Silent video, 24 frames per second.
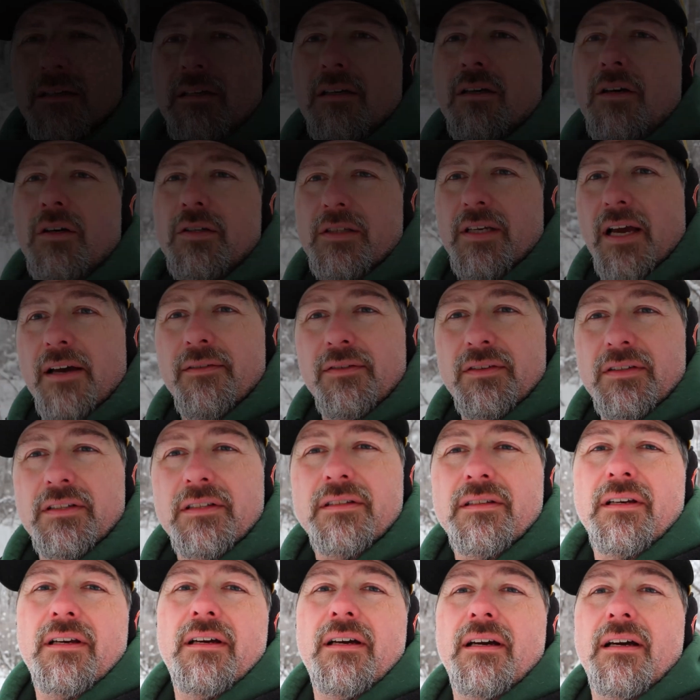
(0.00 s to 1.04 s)
Of course I
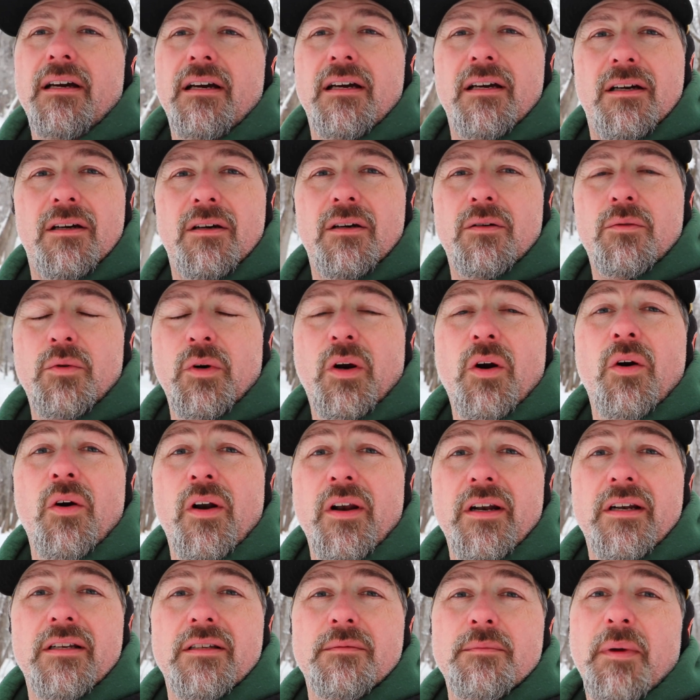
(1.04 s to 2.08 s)
haven't uh,
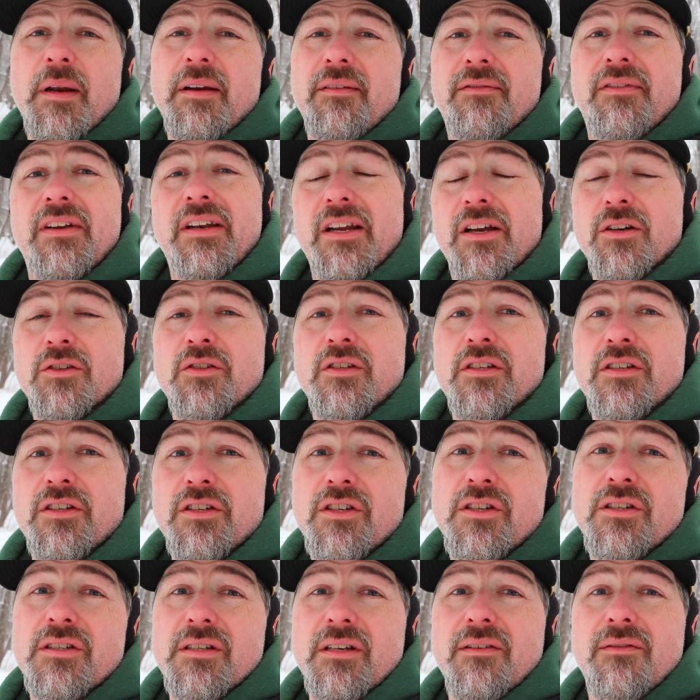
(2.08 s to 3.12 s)
recorded as many videos this
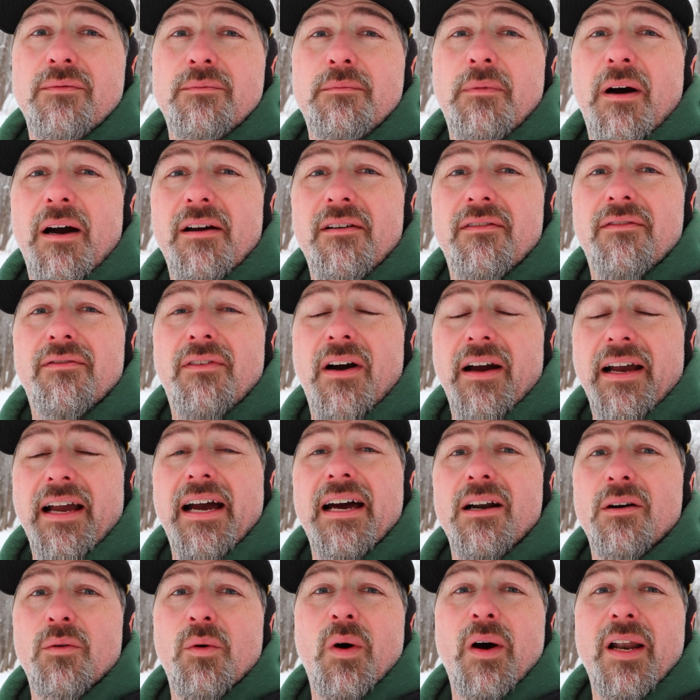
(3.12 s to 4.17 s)
year as I've, I've
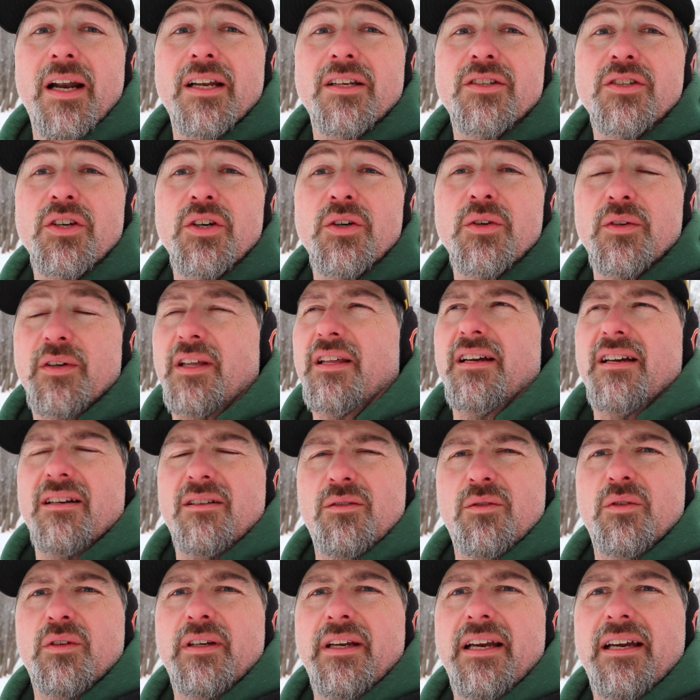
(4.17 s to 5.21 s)
kind of wanted to. I
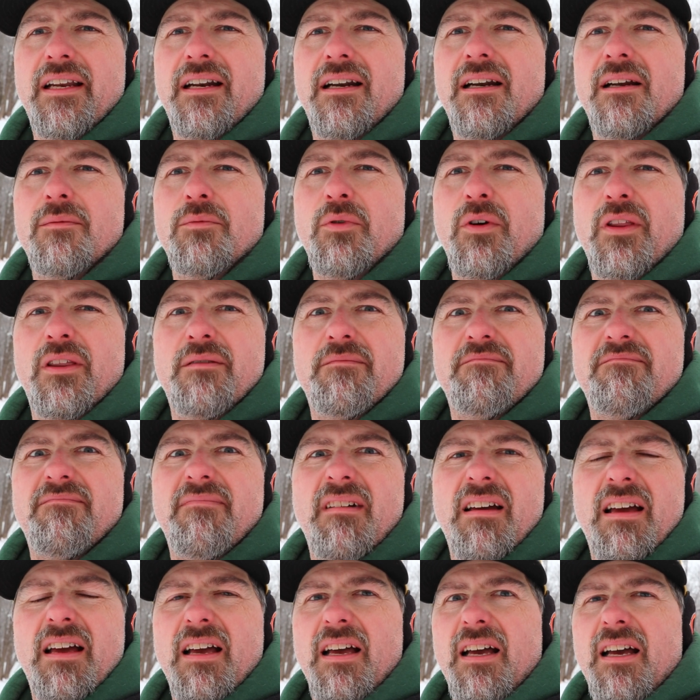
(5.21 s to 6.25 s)
only ended up with
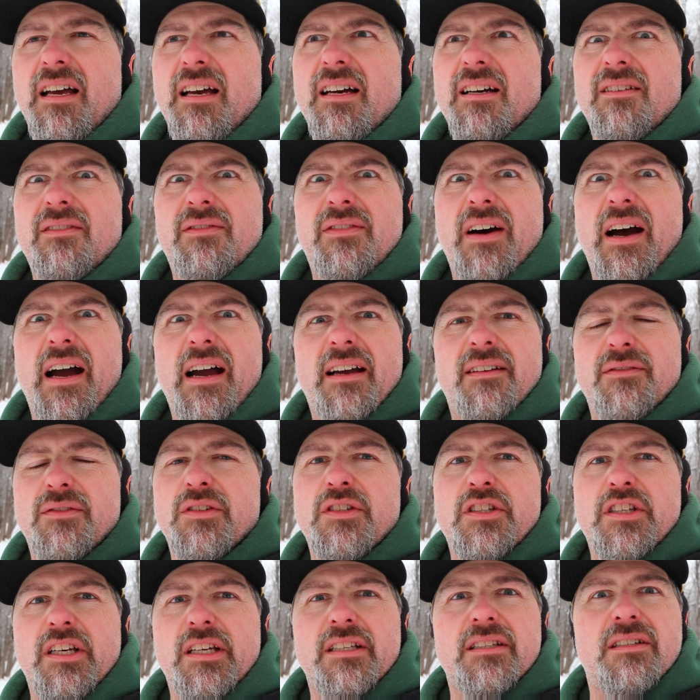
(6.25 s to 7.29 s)
five,
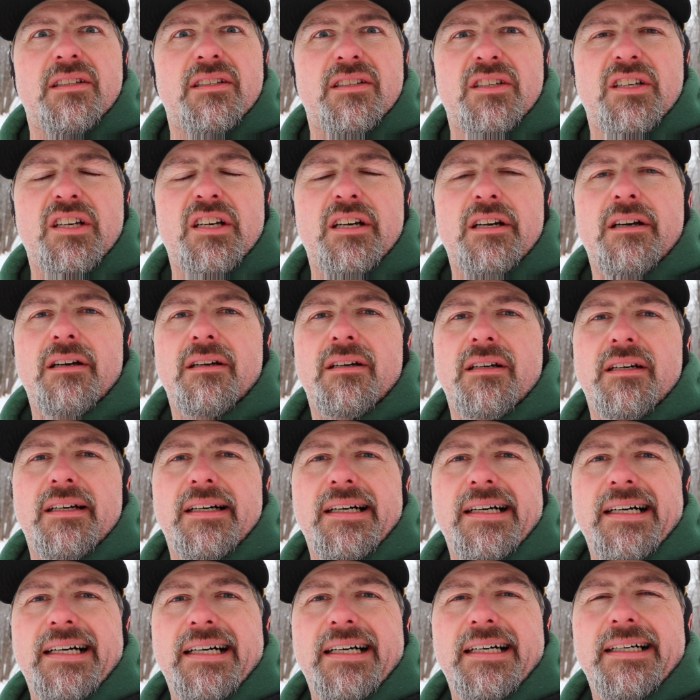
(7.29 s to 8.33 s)
six this year.
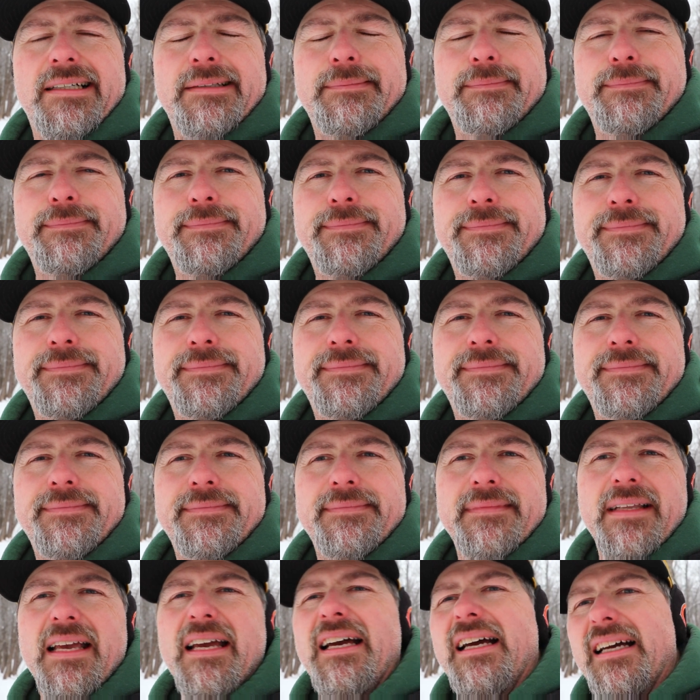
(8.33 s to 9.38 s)
Um,
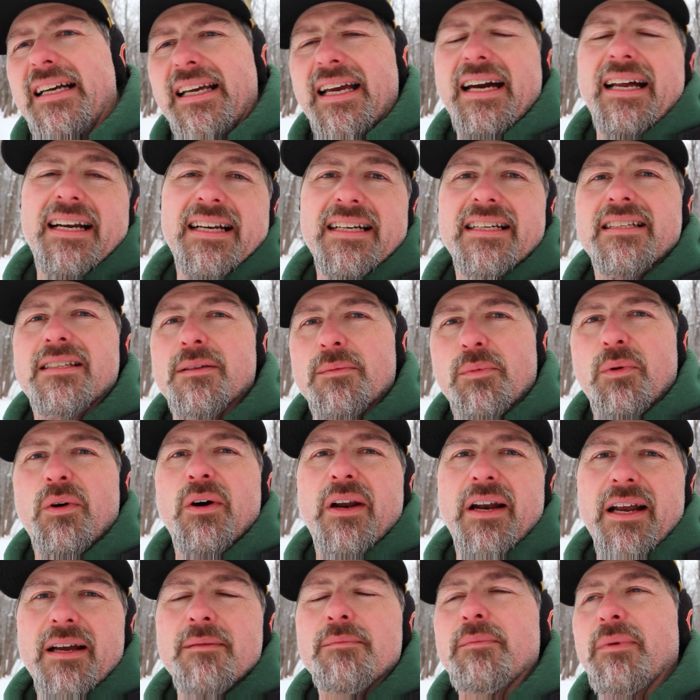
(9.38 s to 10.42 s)
kind of
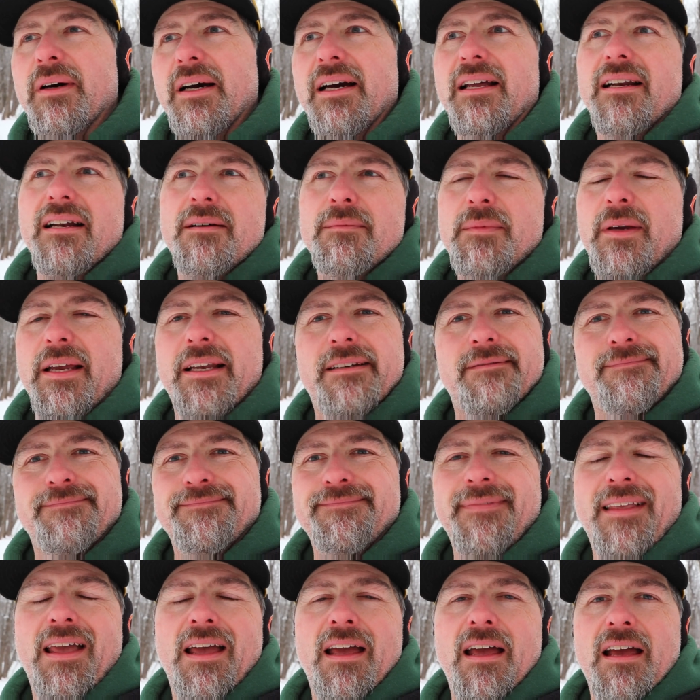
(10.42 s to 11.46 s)
disappointing, but I mean,
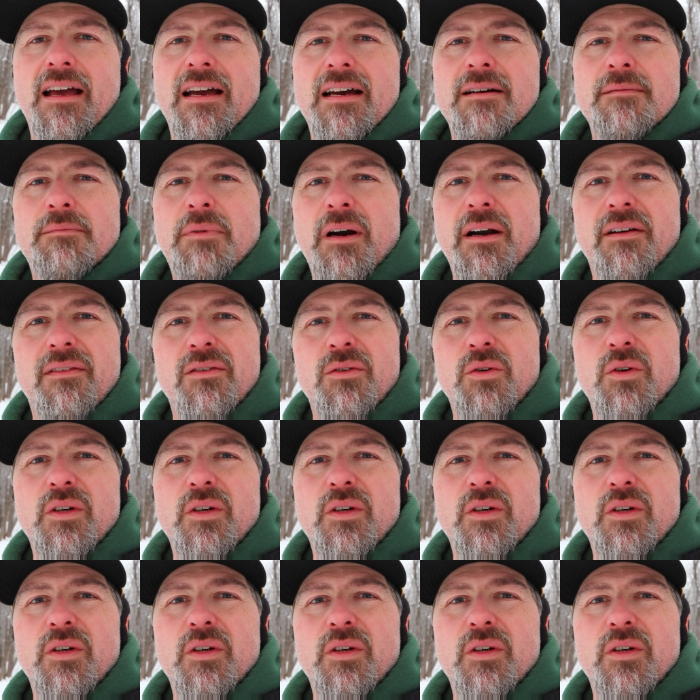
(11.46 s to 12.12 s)
part of it